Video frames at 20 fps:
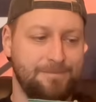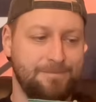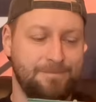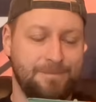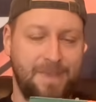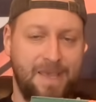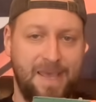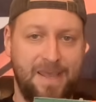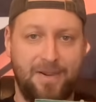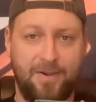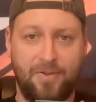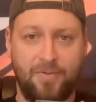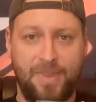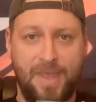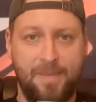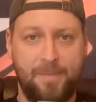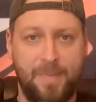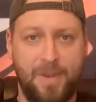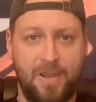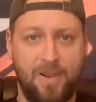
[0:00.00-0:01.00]
I don't know,
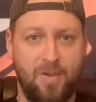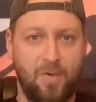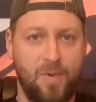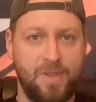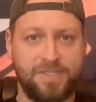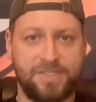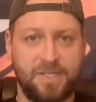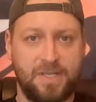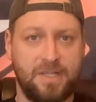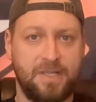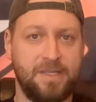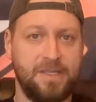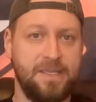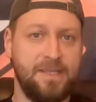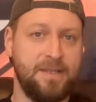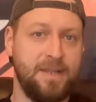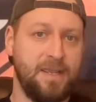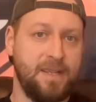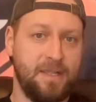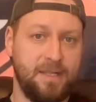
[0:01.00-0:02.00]
that barrel wasn't
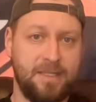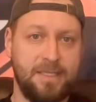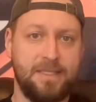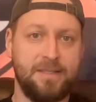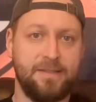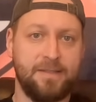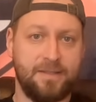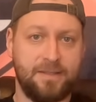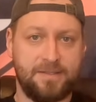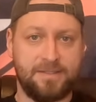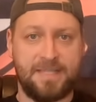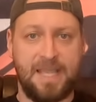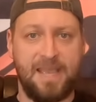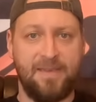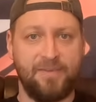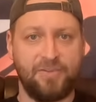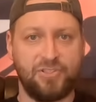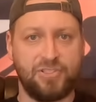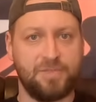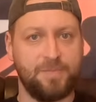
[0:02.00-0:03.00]
clean. I cleaned the
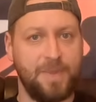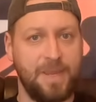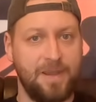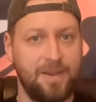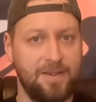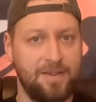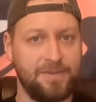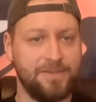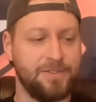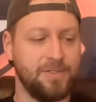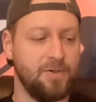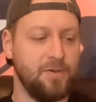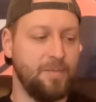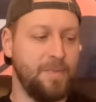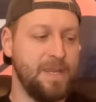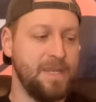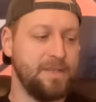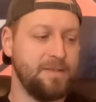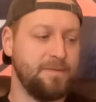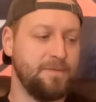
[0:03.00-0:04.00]
Savage's barrel, so it
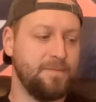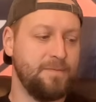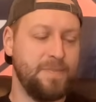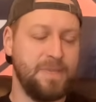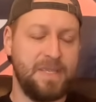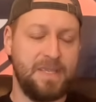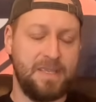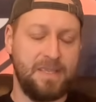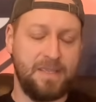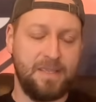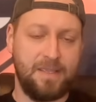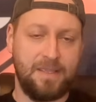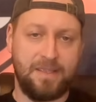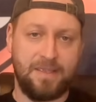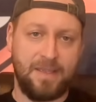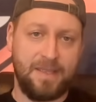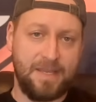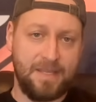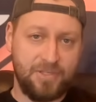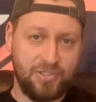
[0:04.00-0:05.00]
might be
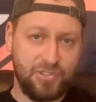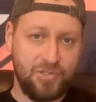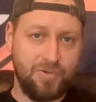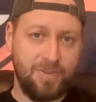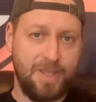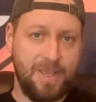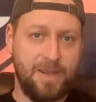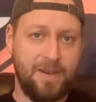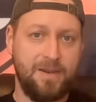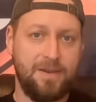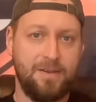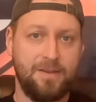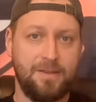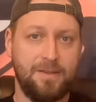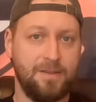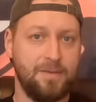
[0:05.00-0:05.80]
an issue there.